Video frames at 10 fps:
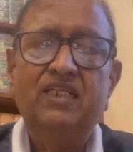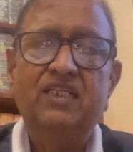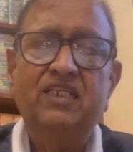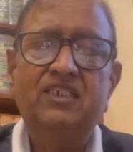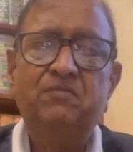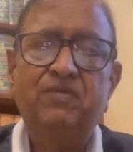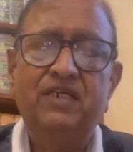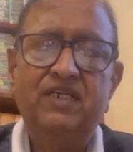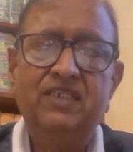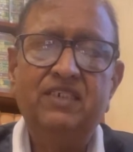these
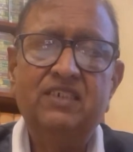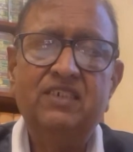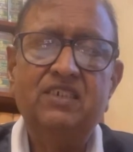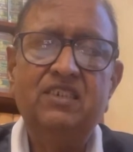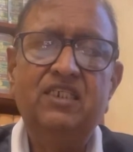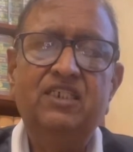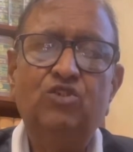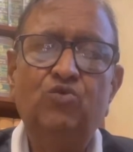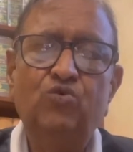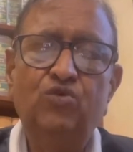pleadings, these
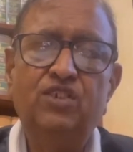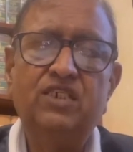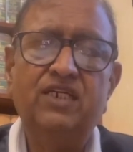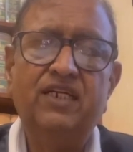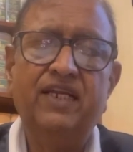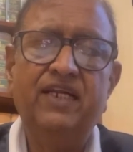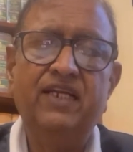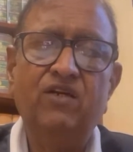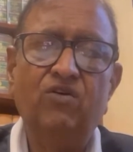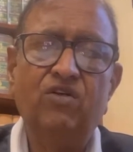rules contained
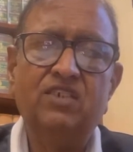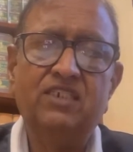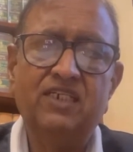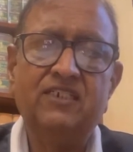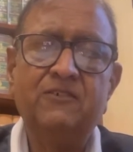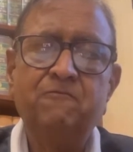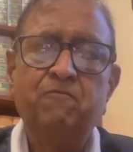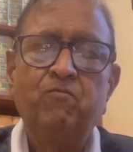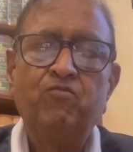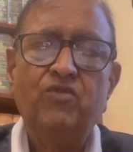in Order 6
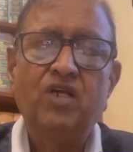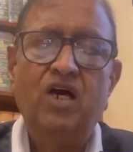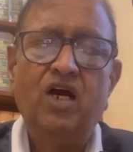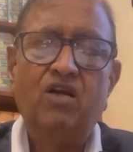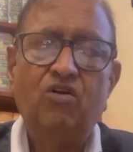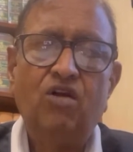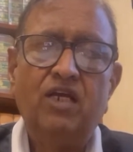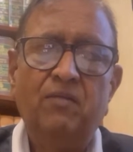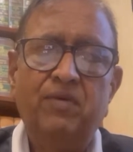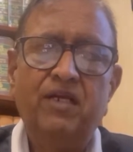are not
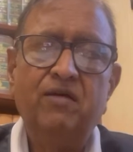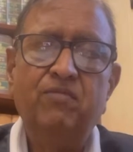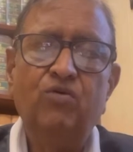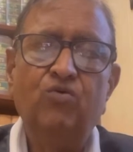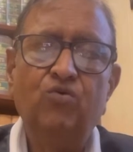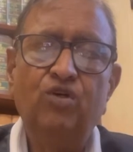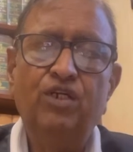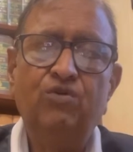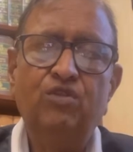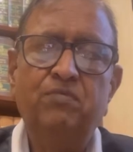applicable only
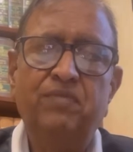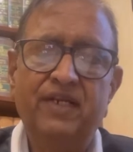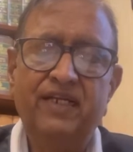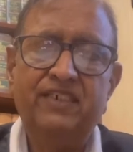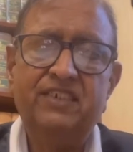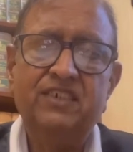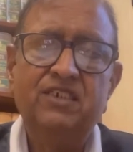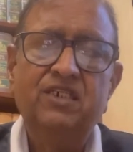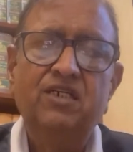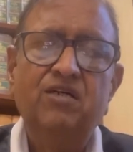to the plaints
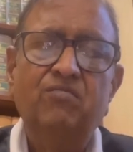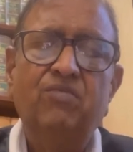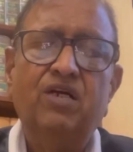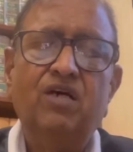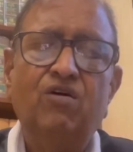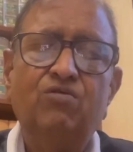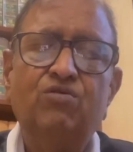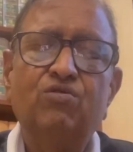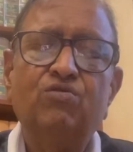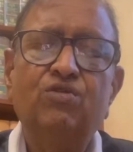but
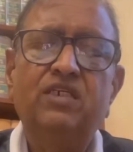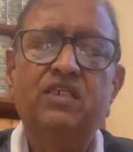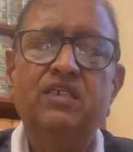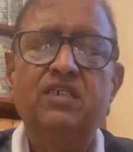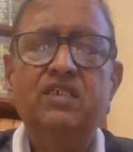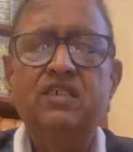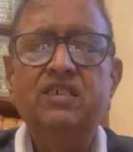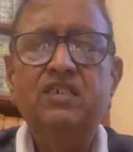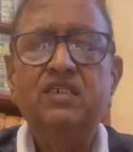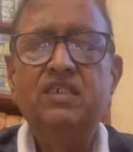also to the
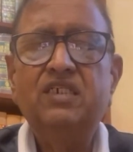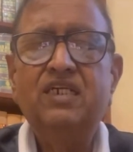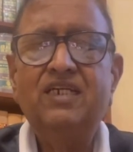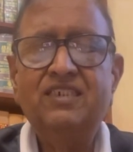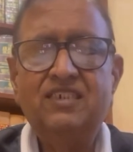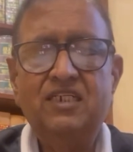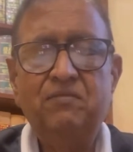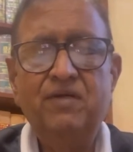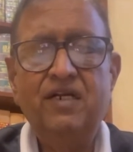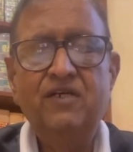written
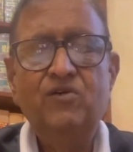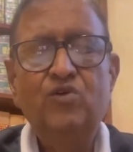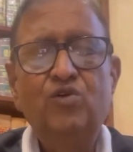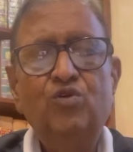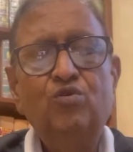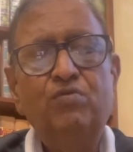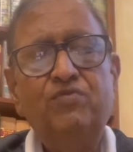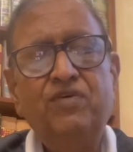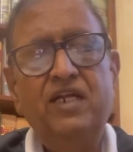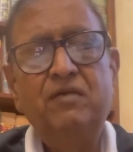statement to be
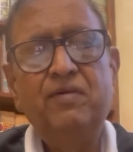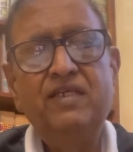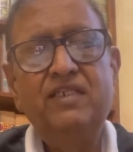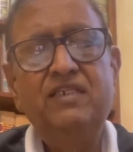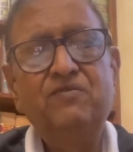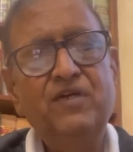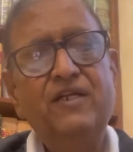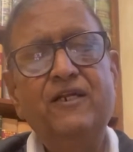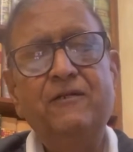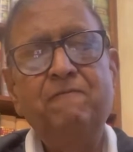filed by the defendant.